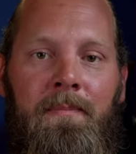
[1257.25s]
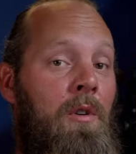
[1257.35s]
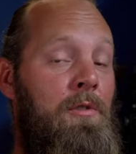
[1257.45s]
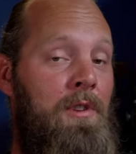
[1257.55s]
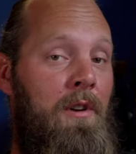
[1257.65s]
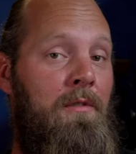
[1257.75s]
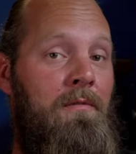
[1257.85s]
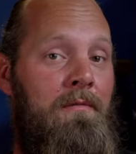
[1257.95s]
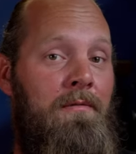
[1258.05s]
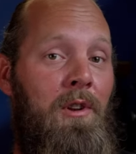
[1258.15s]
Also,
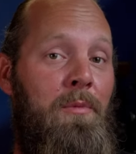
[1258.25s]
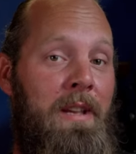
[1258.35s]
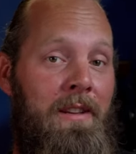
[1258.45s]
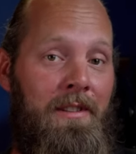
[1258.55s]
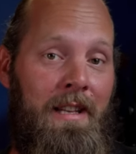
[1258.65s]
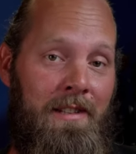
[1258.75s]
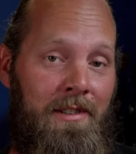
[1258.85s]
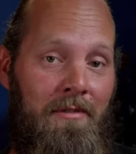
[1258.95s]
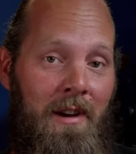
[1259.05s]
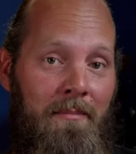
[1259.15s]
follow me on
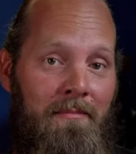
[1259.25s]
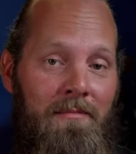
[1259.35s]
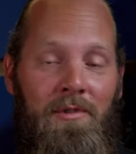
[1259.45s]
Instagram.